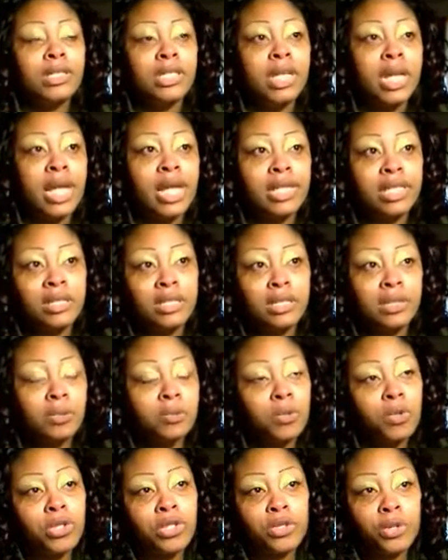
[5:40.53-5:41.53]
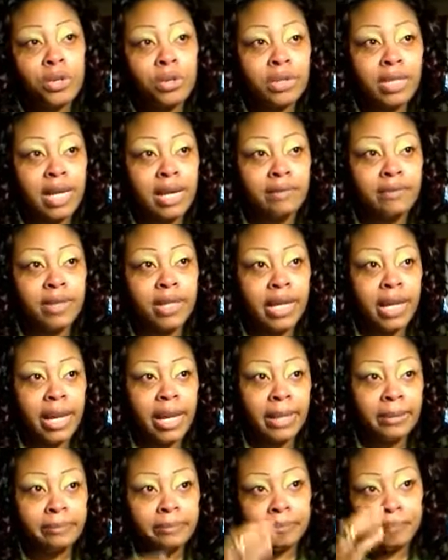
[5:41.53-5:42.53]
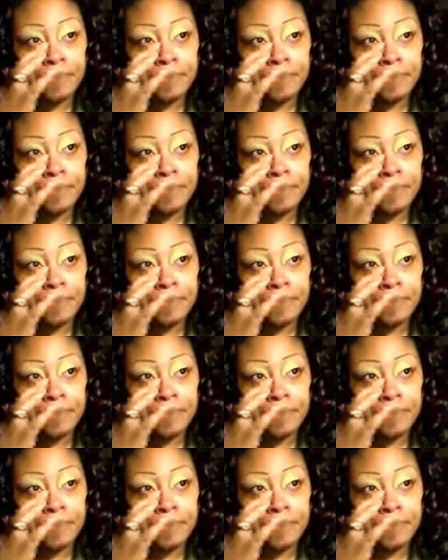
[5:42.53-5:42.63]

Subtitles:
she had 2 more strokes after that.